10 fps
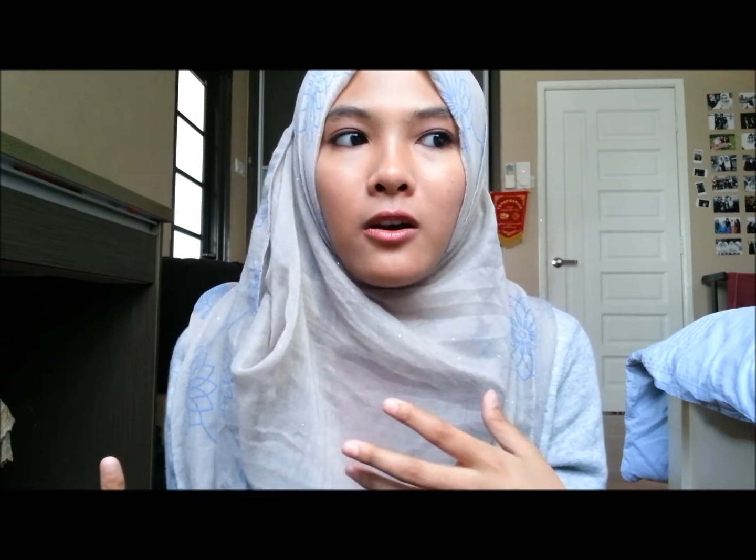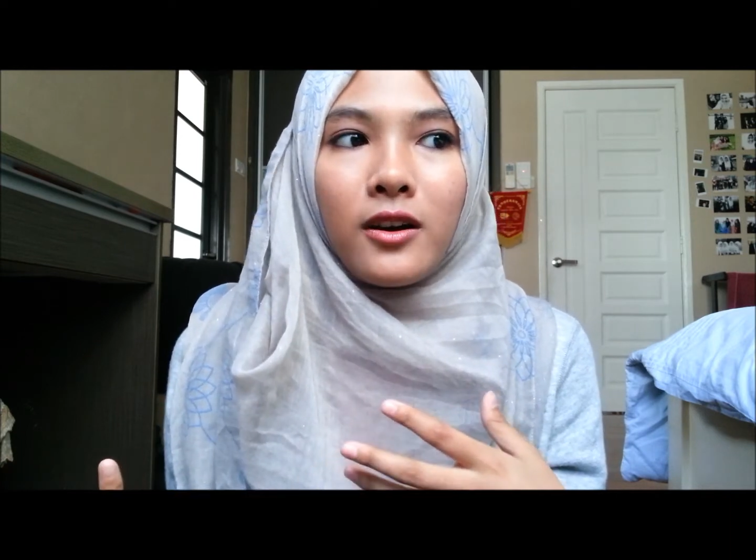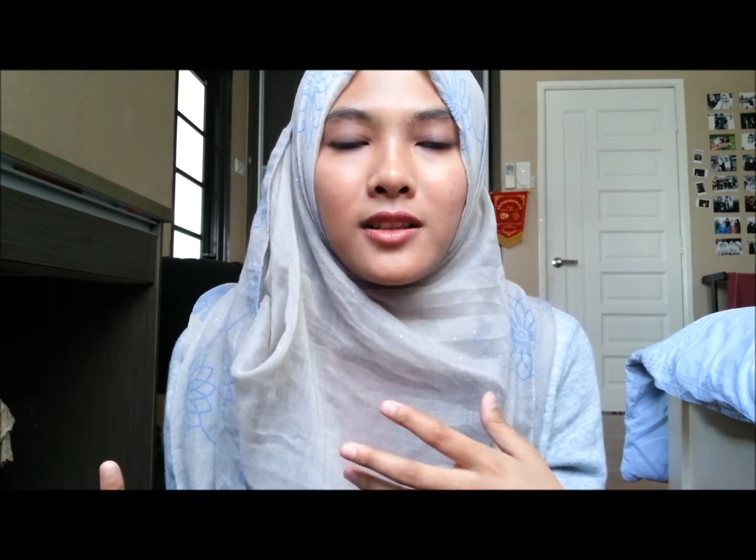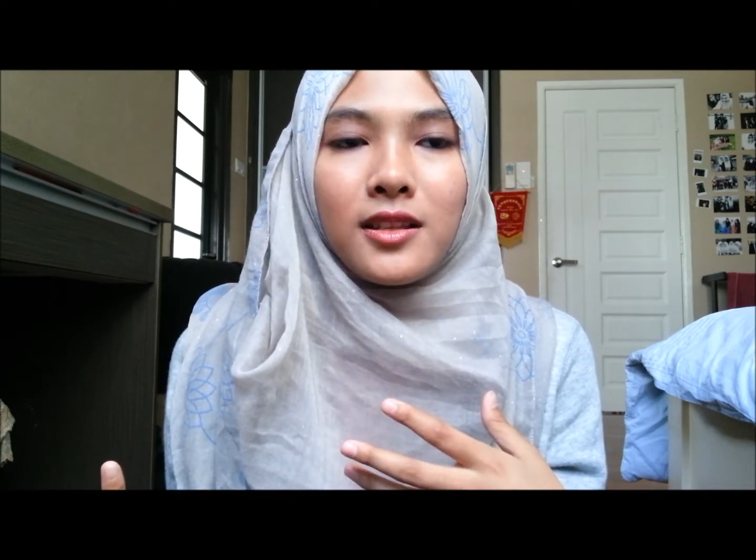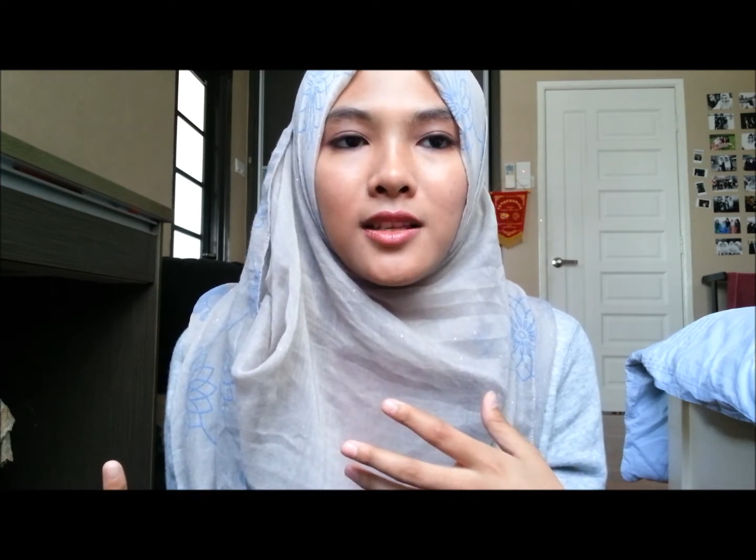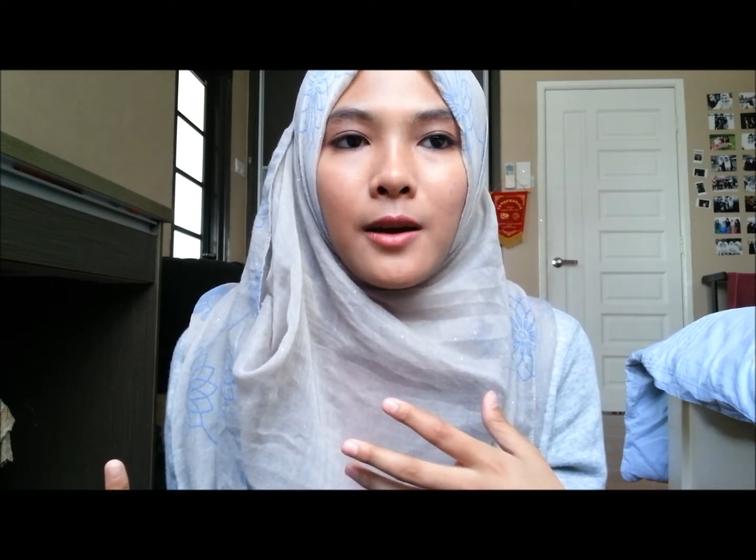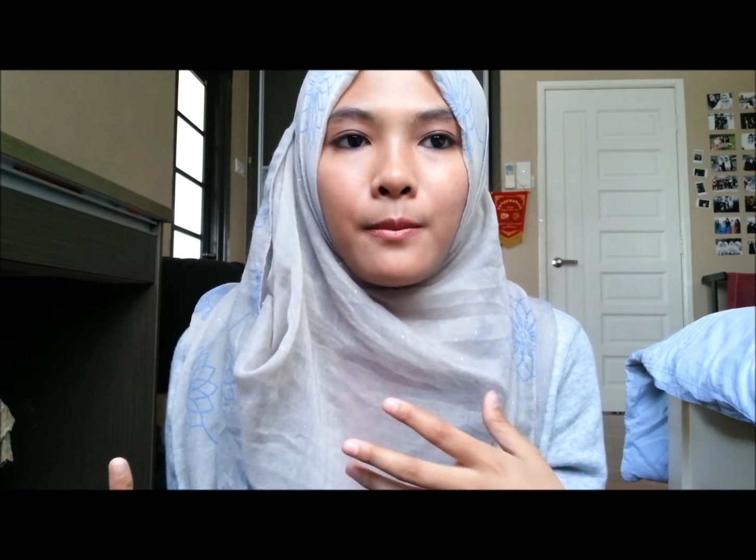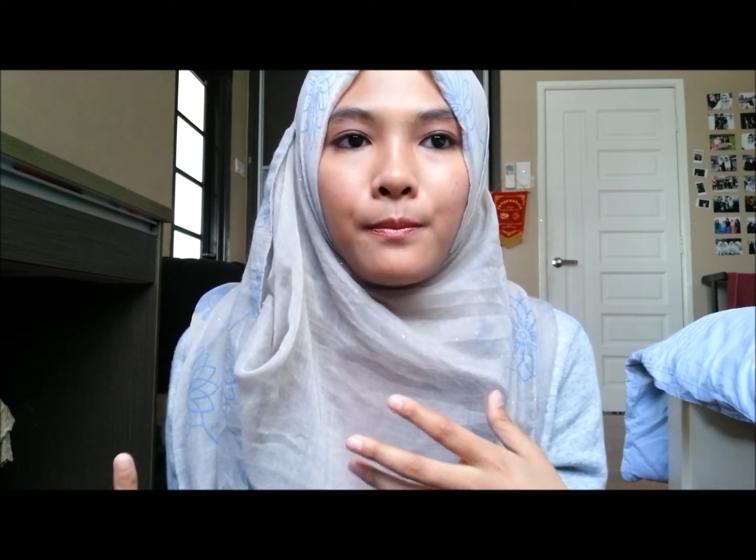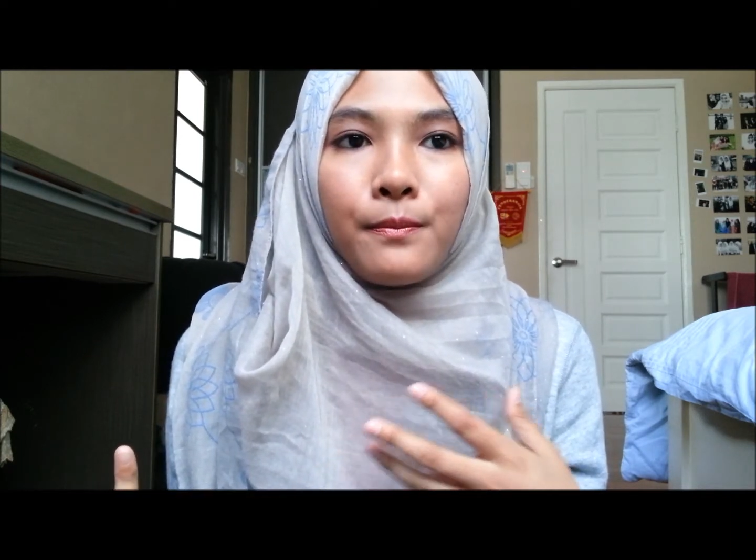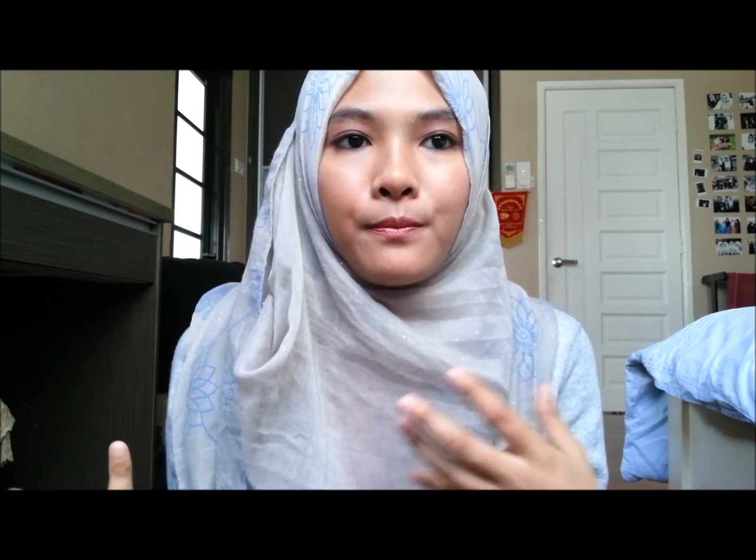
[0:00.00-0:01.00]
on
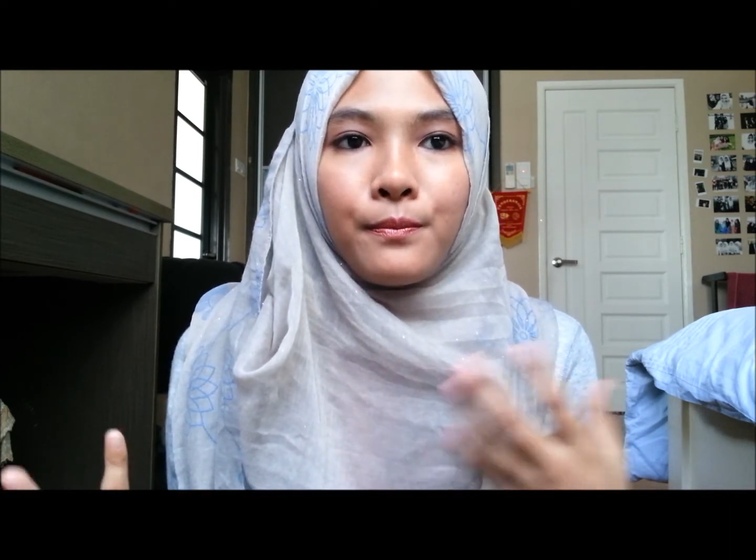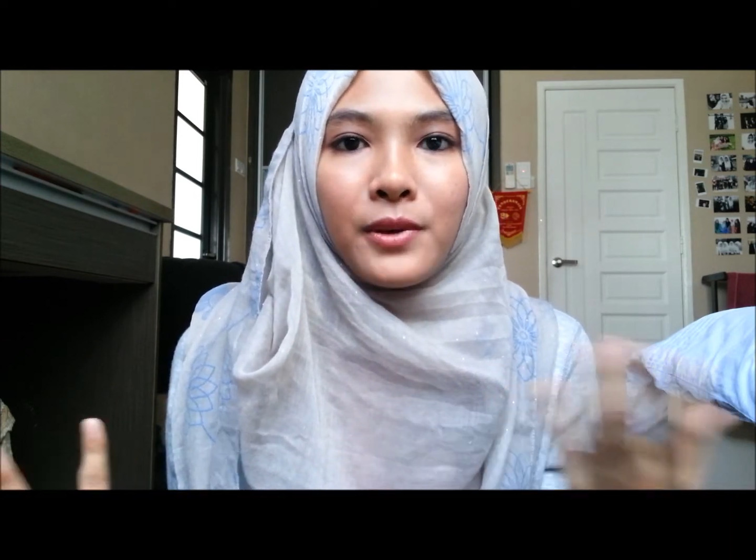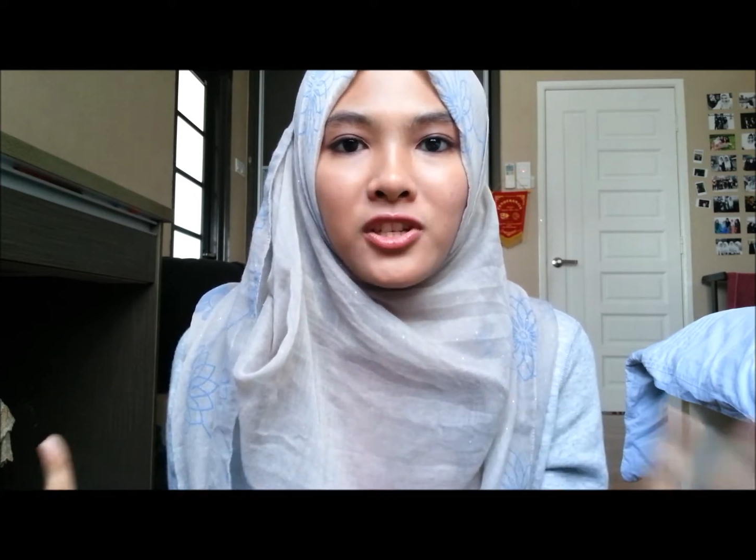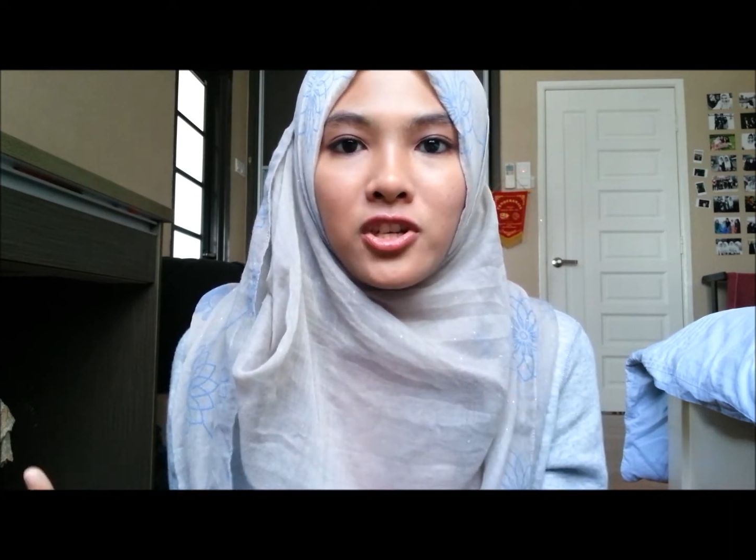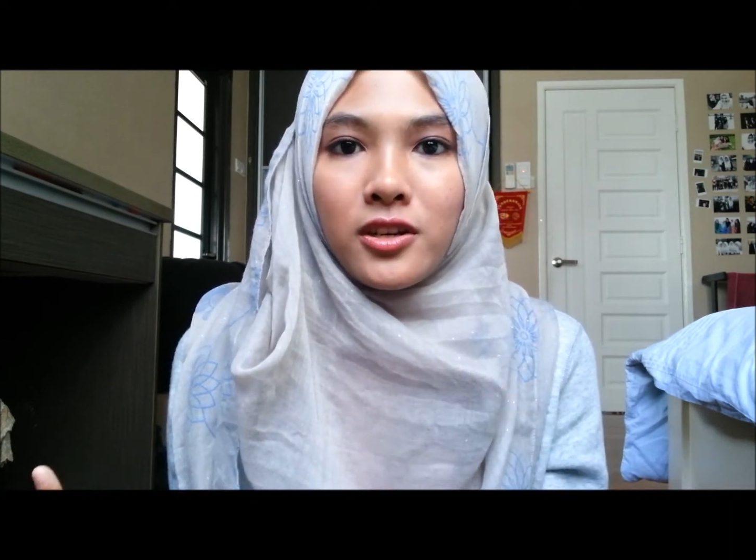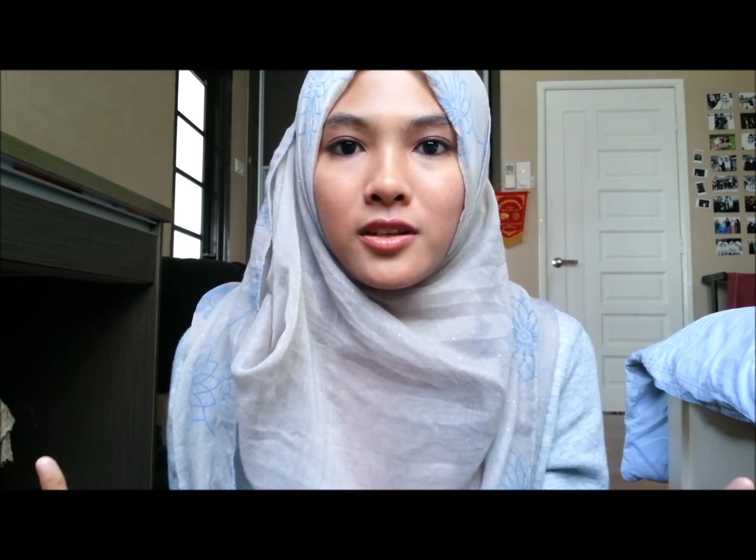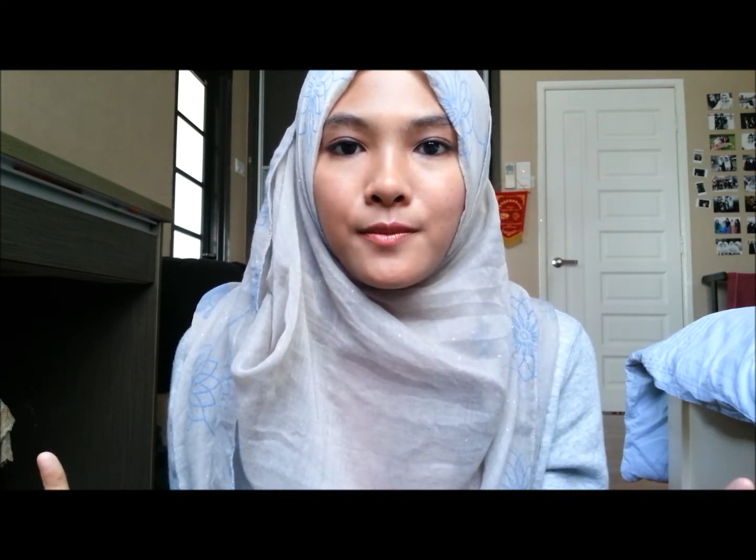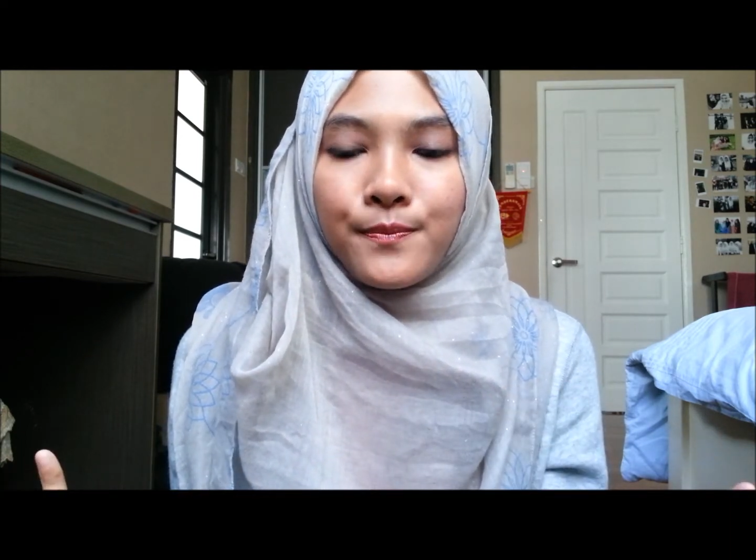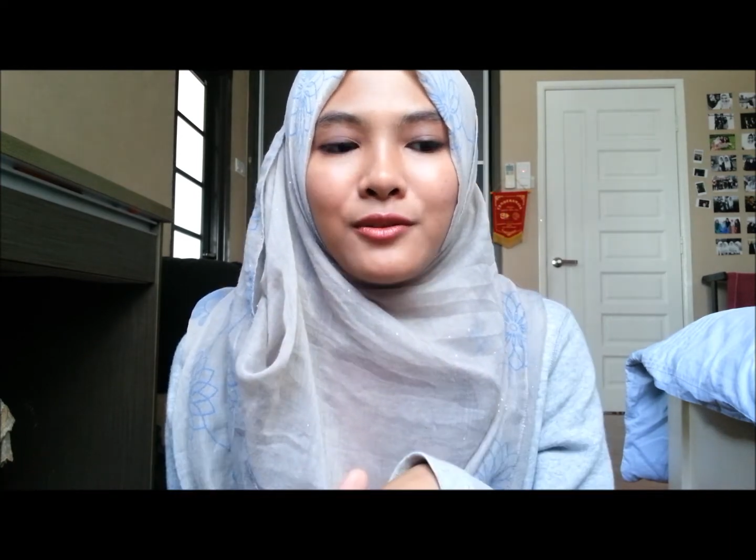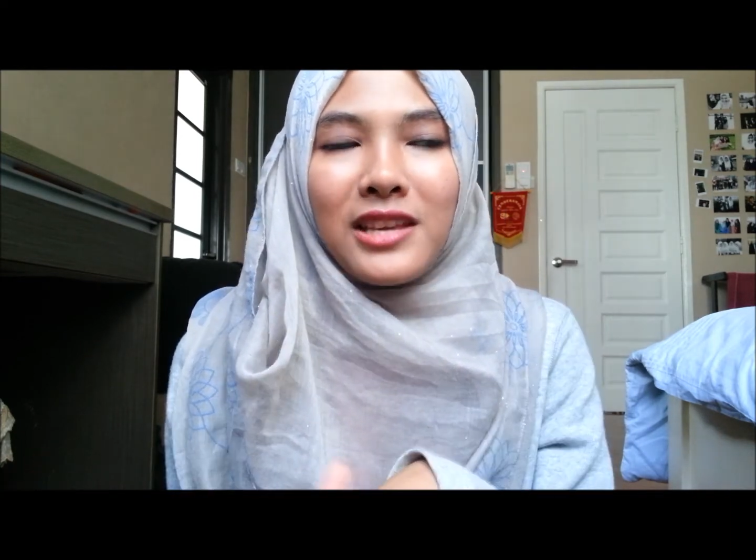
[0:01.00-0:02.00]
some
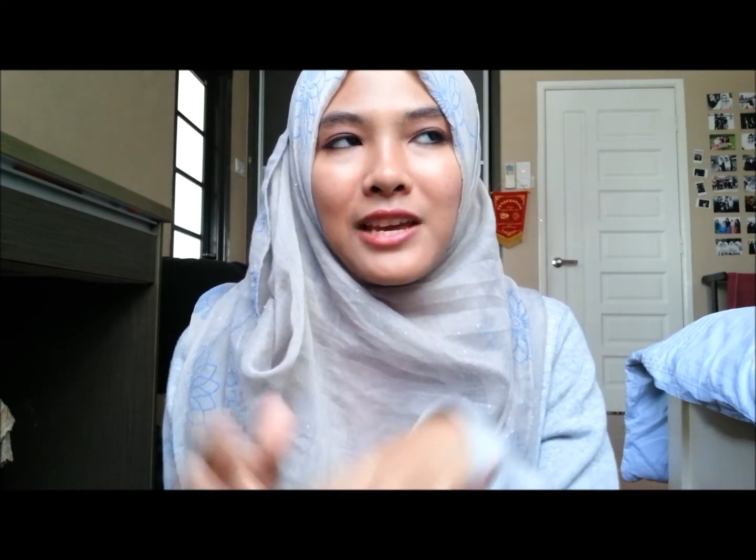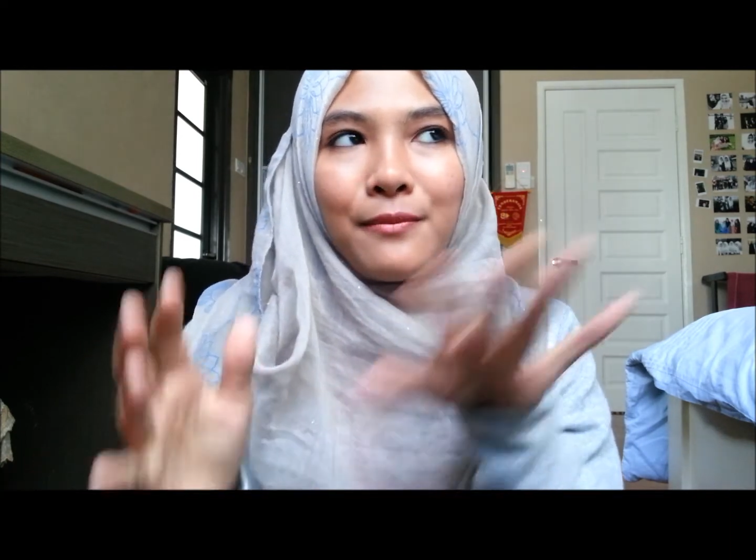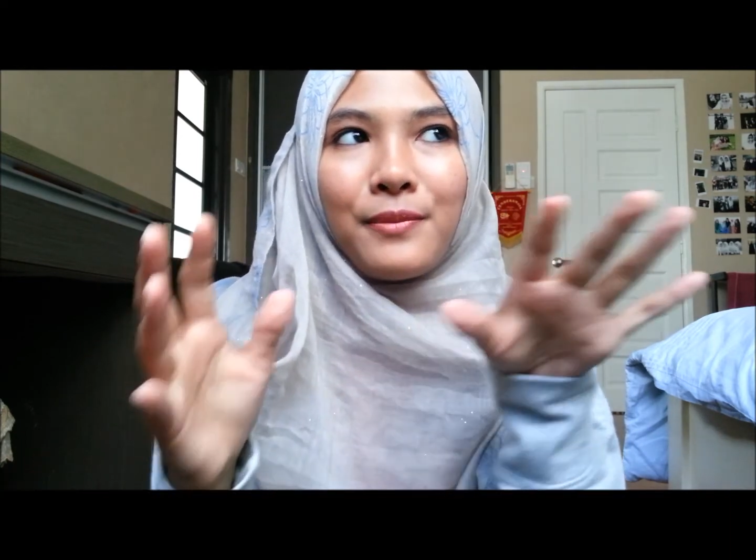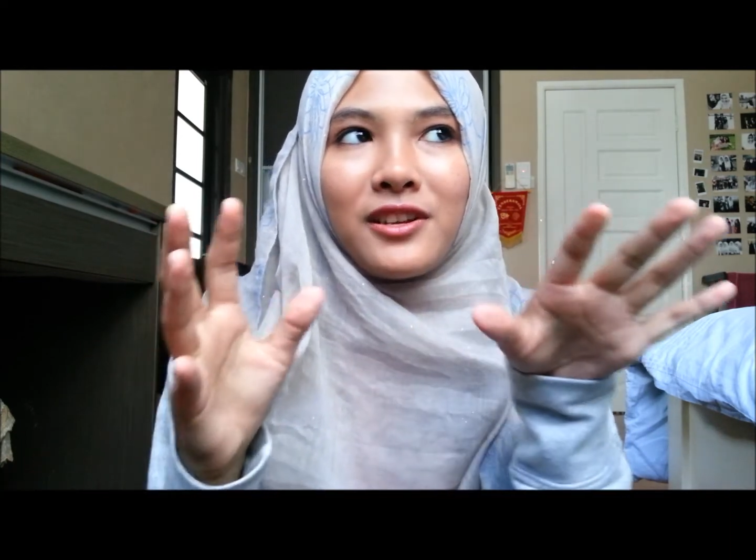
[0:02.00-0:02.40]
pictures to take